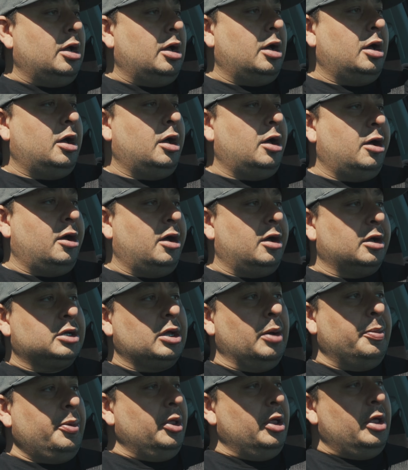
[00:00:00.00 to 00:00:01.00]
Uh, a
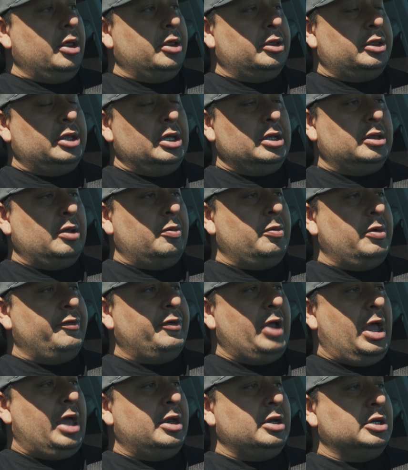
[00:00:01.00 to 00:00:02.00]
couple other things that
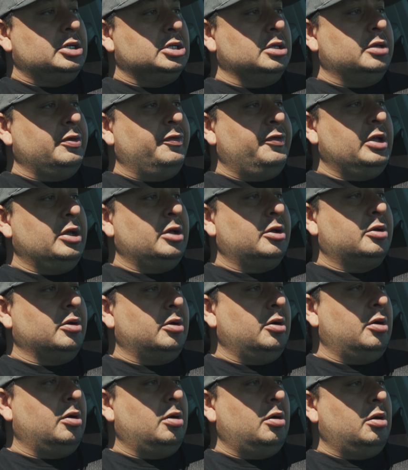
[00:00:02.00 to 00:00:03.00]
we've added to the
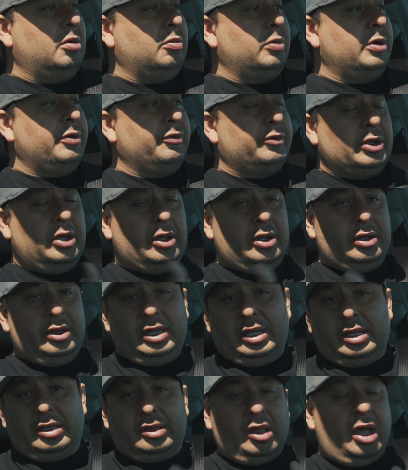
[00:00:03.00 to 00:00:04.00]
vehicle. We've done
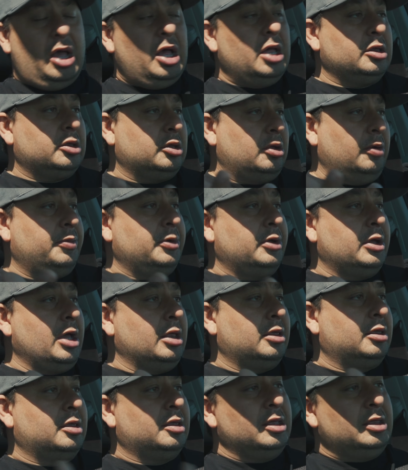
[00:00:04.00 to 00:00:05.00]
the exhaust. Hope you
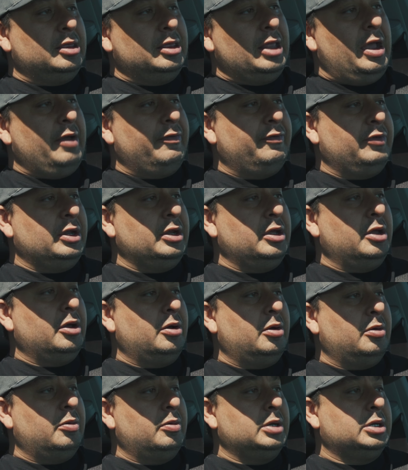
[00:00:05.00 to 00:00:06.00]
guys have seen that
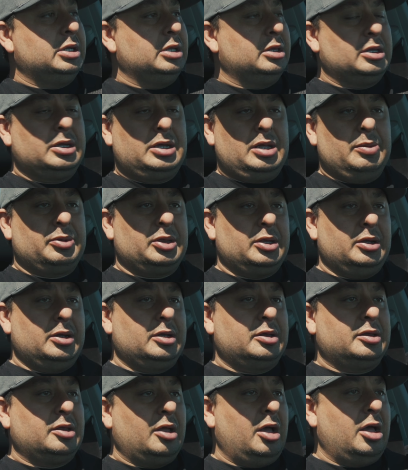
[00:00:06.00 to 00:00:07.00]
video. We did the Gibson
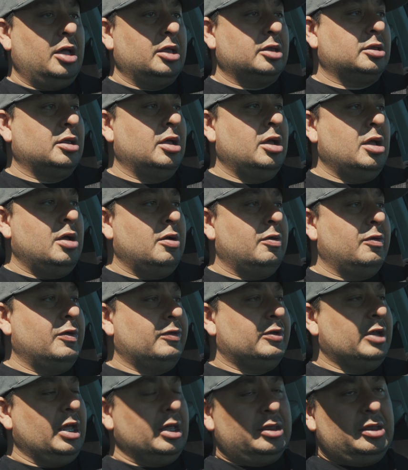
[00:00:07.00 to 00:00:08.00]
exhaust.
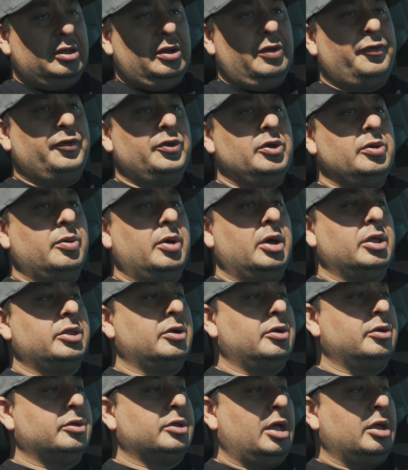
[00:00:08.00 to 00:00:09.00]
We've tested a few
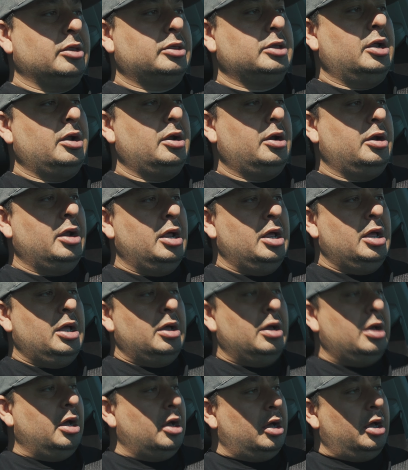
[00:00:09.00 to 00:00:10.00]
others out there.
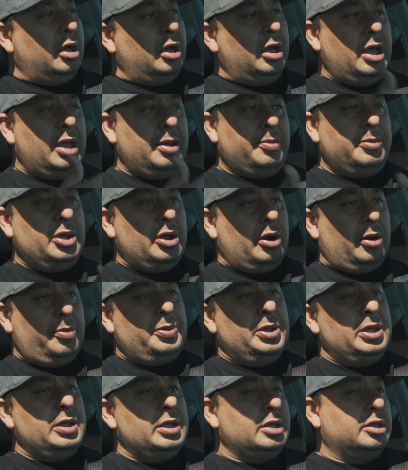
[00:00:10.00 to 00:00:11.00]
Uh, M B R
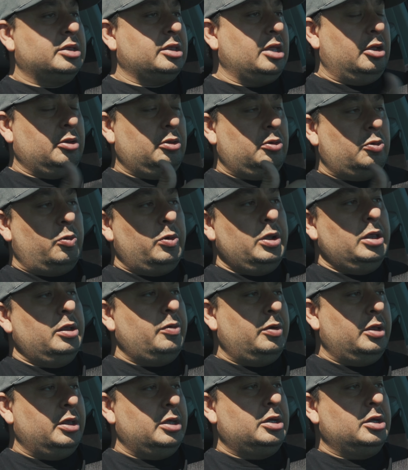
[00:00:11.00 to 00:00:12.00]
P sounds really,
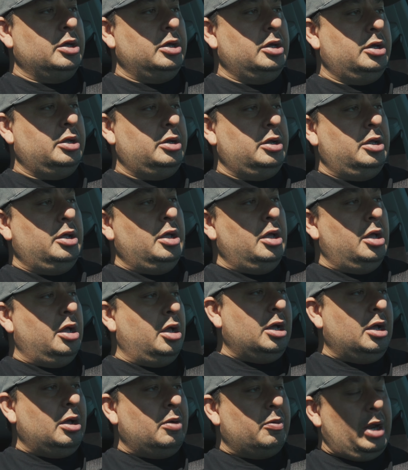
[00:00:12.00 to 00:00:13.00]
really good.
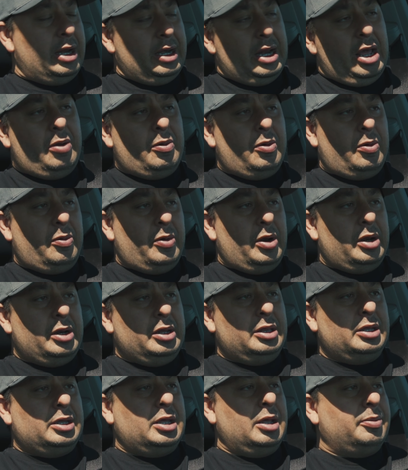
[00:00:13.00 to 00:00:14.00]
Right now we're
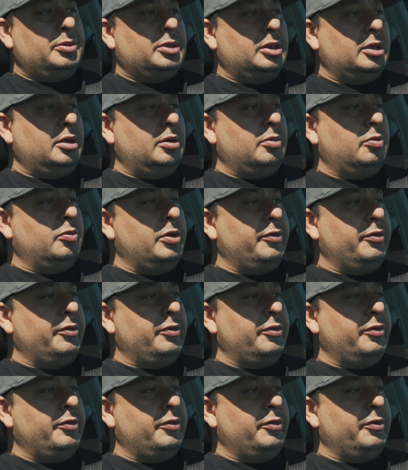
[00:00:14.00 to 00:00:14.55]
running the Gibson.